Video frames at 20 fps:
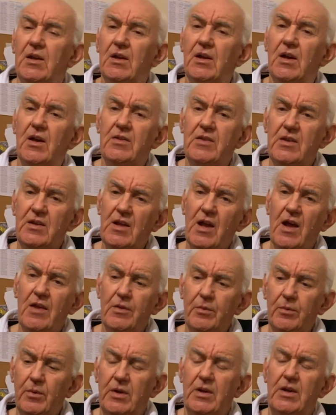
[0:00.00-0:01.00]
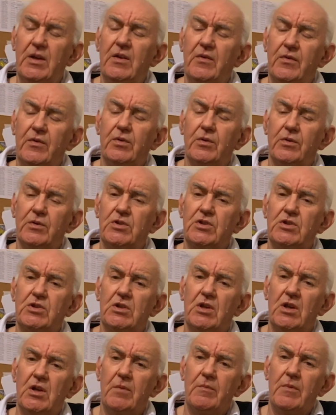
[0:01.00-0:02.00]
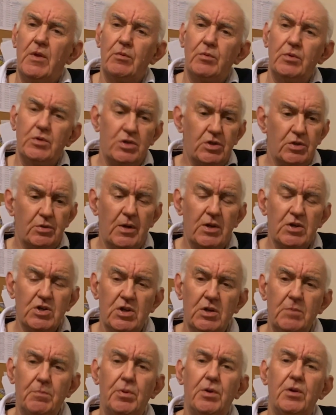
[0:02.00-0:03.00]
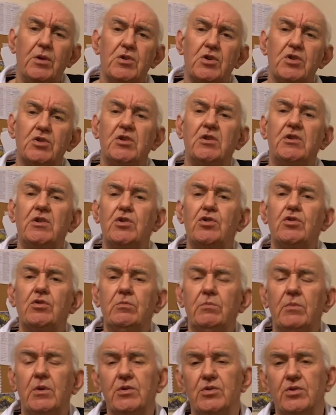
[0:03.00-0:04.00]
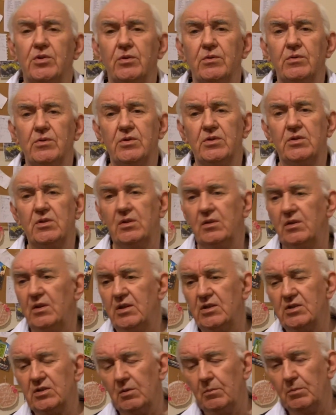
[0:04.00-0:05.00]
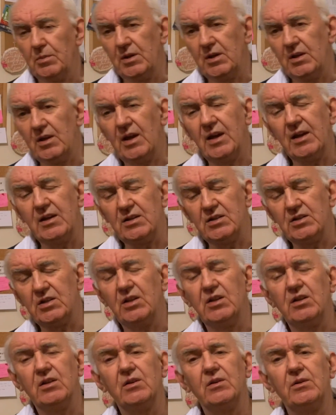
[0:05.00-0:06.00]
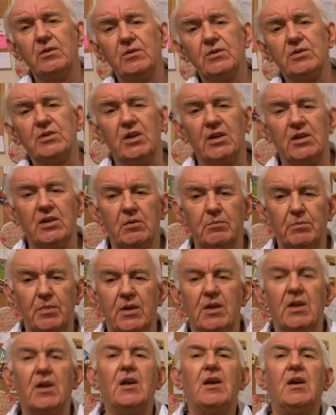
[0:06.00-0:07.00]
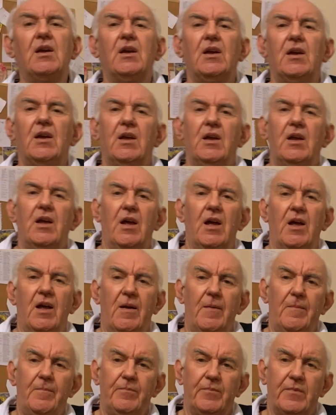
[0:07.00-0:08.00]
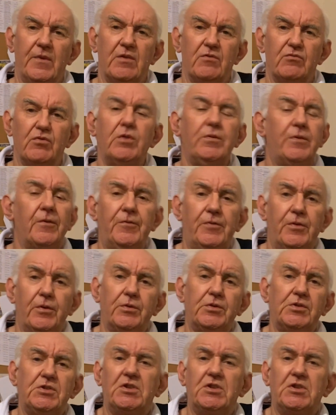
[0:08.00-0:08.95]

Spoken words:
And the other way, of course, was to actually purchase additional modules. And these could be ATUs, they could be roofing filters,